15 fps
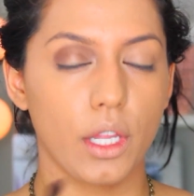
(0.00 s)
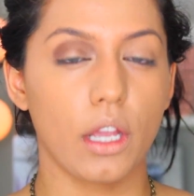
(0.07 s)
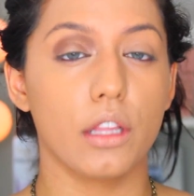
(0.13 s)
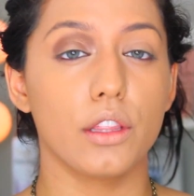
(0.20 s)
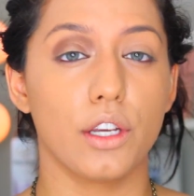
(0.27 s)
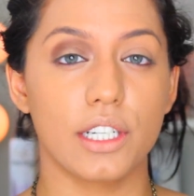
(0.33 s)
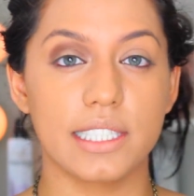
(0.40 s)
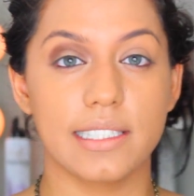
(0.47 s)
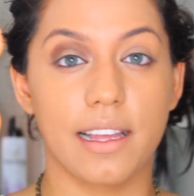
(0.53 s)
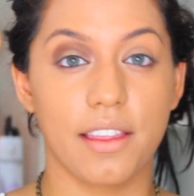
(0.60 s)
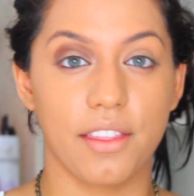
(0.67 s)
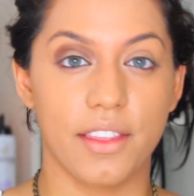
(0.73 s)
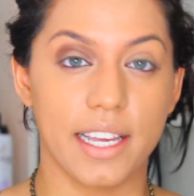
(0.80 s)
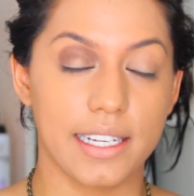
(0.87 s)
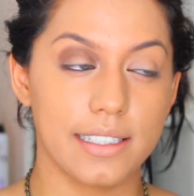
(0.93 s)
looks
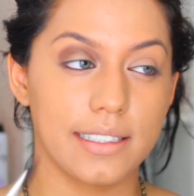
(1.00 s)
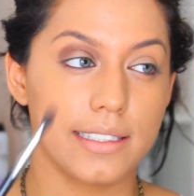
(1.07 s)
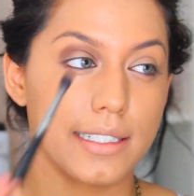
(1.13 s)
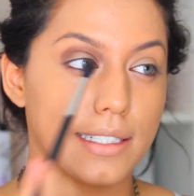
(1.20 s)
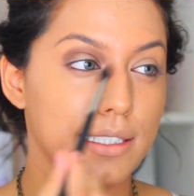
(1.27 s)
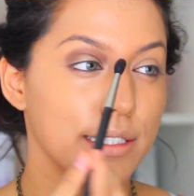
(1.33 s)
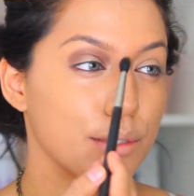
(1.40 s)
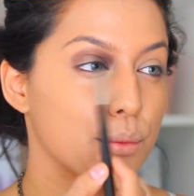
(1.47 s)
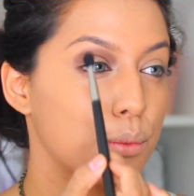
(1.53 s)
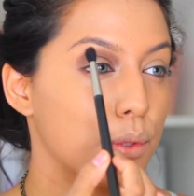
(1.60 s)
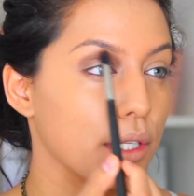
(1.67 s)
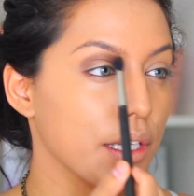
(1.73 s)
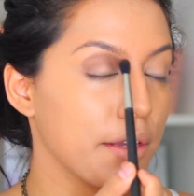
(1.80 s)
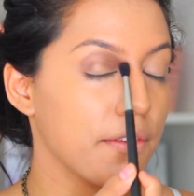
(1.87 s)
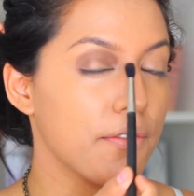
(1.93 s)
like this is
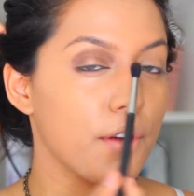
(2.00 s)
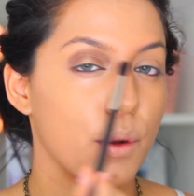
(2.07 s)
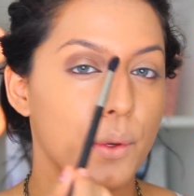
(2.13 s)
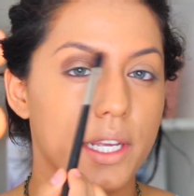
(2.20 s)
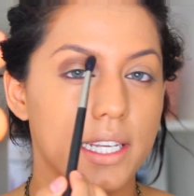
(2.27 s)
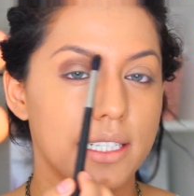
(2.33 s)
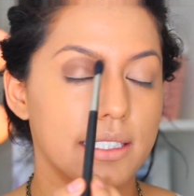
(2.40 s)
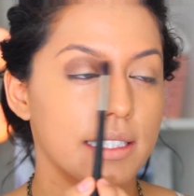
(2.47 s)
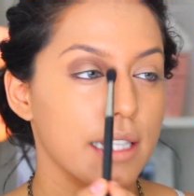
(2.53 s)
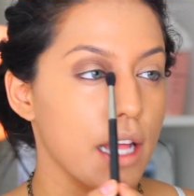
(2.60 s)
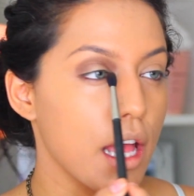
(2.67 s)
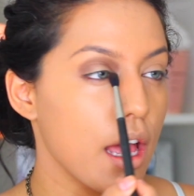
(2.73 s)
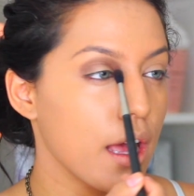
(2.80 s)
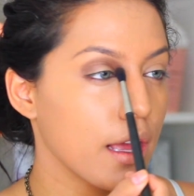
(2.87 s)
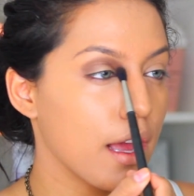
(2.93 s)
really focus
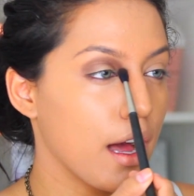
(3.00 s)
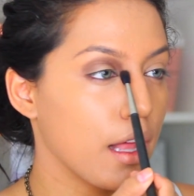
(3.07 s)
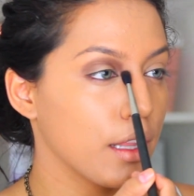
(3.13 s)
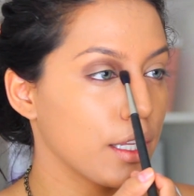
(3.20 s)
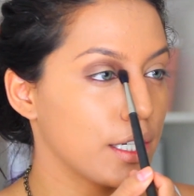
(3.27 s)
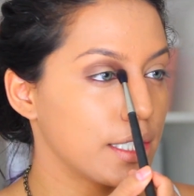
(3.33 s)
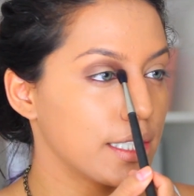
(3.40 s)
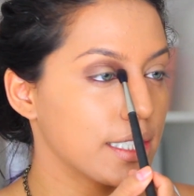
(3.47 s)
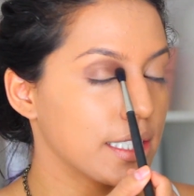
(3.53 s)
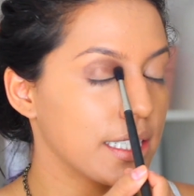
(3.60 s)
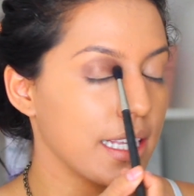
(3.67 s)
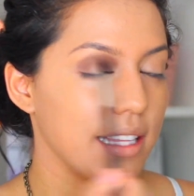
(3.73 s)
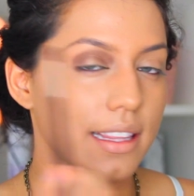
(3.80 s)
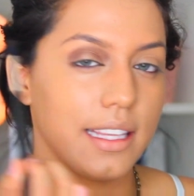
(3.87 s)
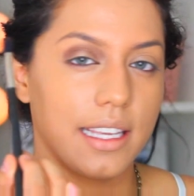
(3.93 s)
colors
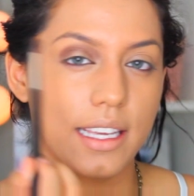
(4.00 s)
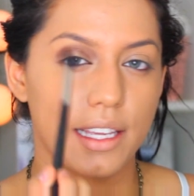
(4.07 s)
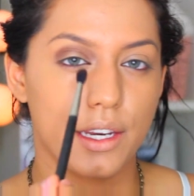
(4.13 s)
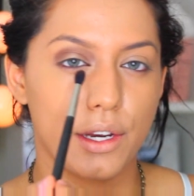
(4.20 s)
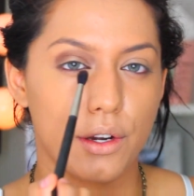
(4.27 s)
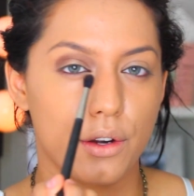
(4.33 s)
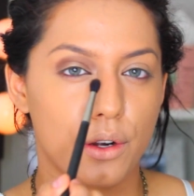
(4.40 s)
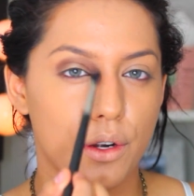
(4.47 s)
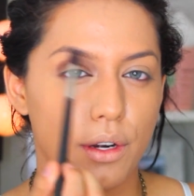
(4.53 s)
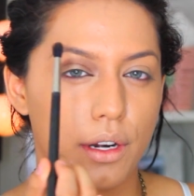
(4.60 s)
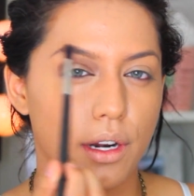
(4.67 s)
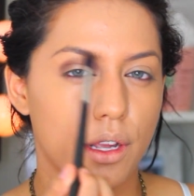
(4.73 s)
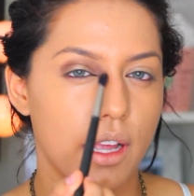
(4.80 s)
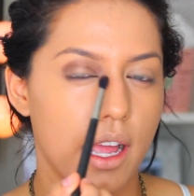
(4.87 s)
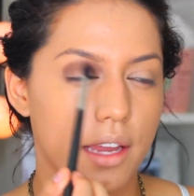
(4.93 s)
in the inner
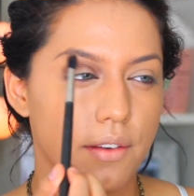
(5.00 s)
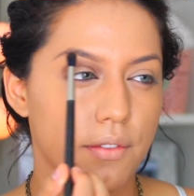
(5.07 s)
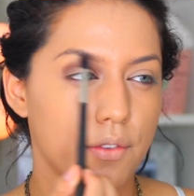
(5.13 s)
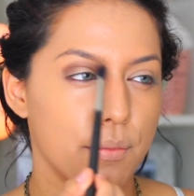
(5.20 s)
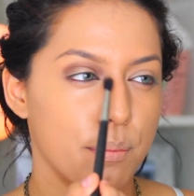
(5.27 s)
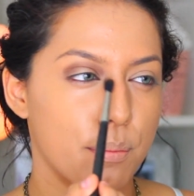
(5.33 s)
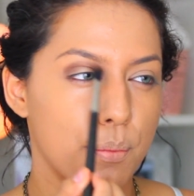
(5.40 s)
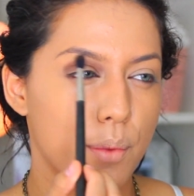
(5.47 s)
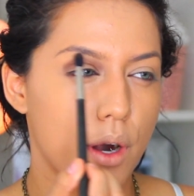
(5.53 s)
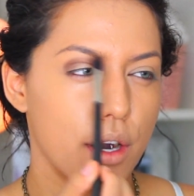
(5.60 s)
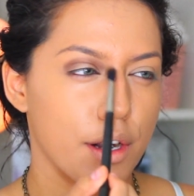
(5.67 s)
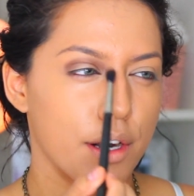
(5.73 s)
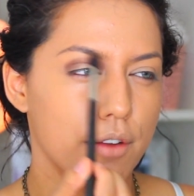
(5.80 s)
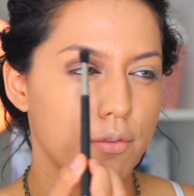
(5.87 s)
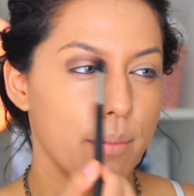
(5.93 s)
kind of
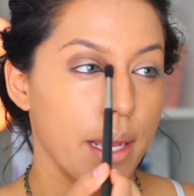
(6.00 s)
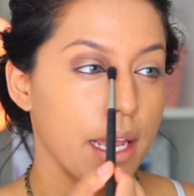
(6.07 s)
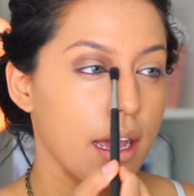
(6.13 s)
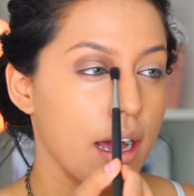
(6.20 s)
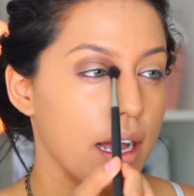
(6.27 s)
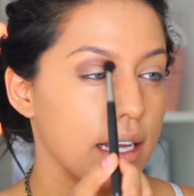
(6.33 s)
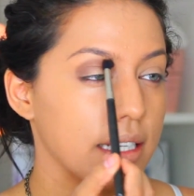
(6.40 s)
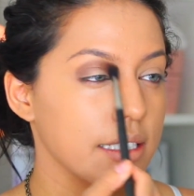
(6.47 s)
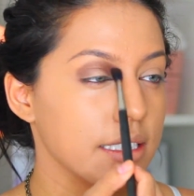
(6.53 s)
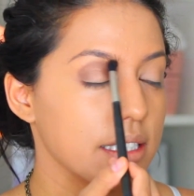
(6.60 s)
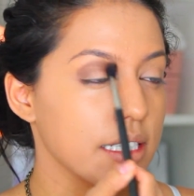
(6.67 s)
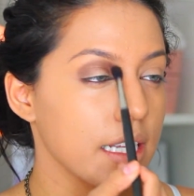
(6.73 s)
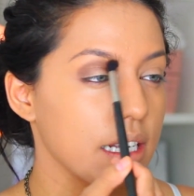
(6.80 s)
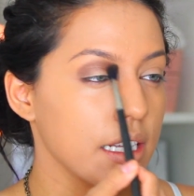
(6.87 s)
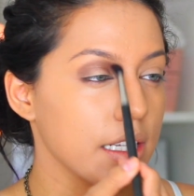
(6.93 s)
part of my
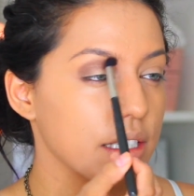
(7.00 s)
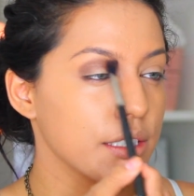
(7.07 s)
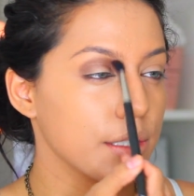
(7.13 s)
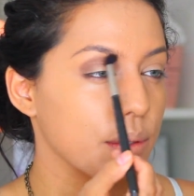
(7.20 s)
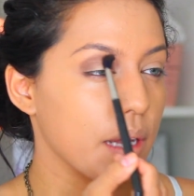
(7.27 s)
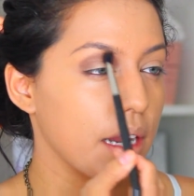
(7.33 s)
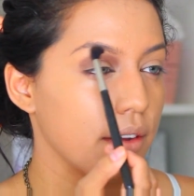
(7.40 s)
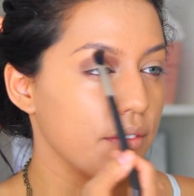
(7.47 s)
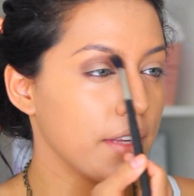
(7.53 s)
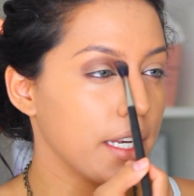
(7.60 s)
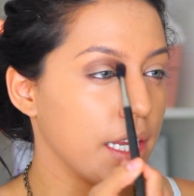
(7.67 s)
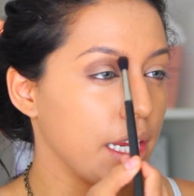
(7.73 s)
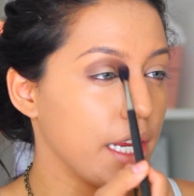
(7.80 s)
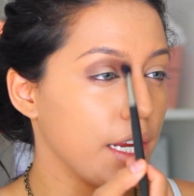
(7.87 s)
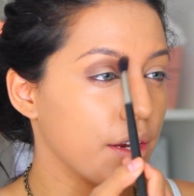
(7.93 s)
eyes, so kind of in
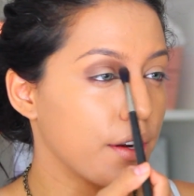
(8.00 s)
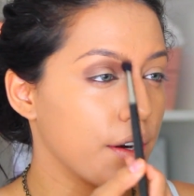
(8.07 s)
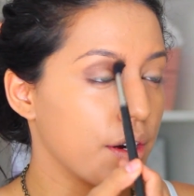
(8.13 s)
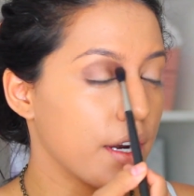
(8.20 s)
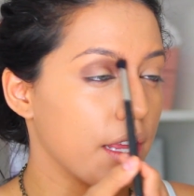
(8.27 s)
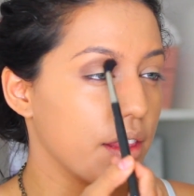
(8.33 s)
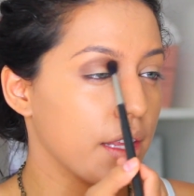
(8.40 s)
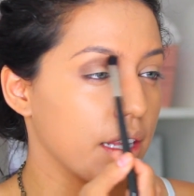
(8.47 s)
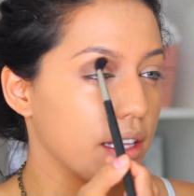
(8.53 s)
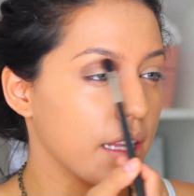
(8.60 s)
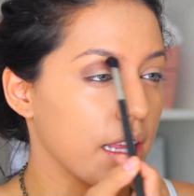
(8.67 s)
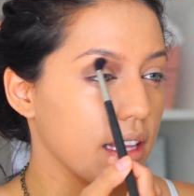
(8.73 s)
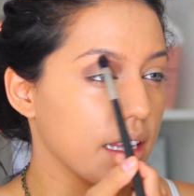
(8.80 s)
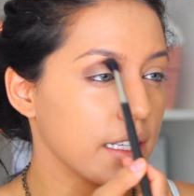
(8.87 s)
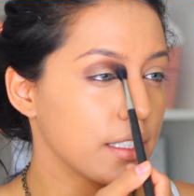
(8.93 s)
here, and then
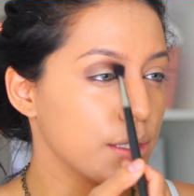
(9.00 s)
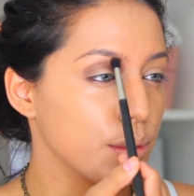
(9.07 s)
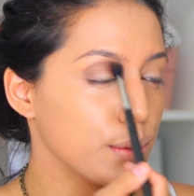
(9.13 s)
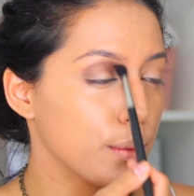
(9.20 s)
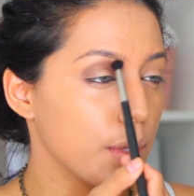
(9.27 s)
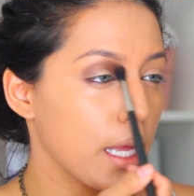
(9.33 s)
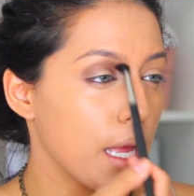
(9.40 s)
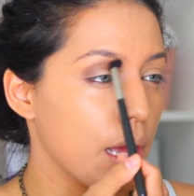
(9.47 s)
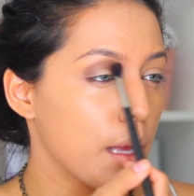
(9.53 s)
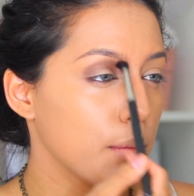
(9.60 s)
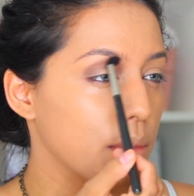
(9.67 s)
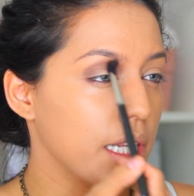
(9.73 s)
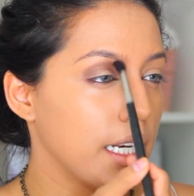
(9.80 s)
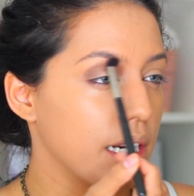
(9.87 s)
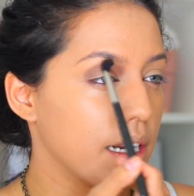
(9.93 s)
I like to
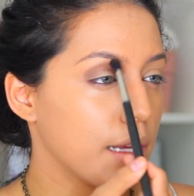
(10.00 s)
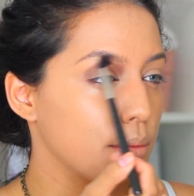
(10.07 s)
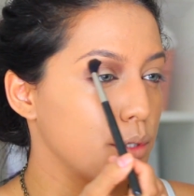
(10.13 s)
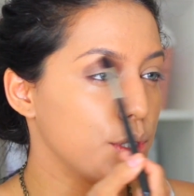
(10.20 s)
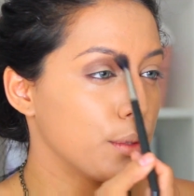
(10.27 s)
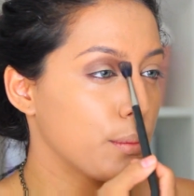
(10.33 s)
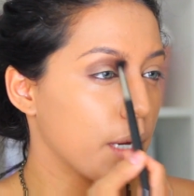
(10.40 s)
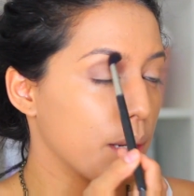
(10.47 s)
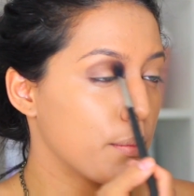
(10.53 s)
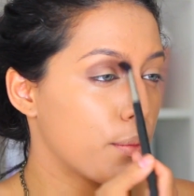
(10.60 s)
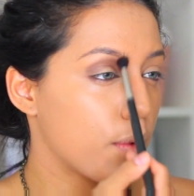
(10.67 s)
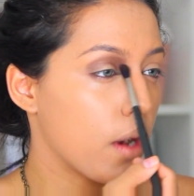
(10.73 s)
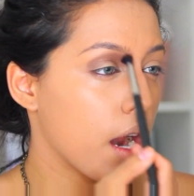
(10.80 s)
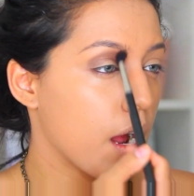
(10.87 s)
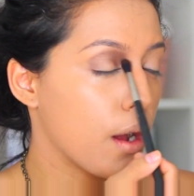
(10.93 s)
blend it up to my
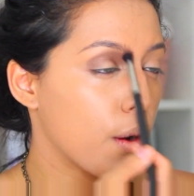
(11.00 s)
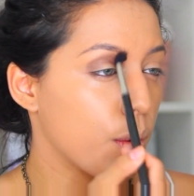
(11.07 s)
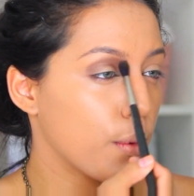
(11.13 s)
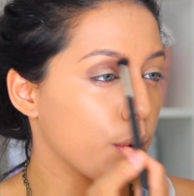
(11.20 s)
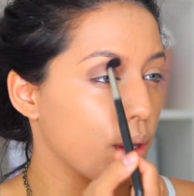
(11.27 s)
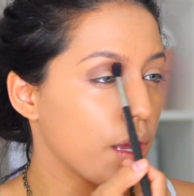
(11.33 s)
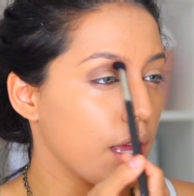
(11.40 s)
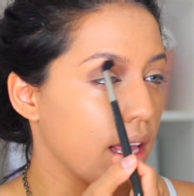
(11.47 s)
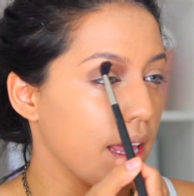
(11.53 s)
brow.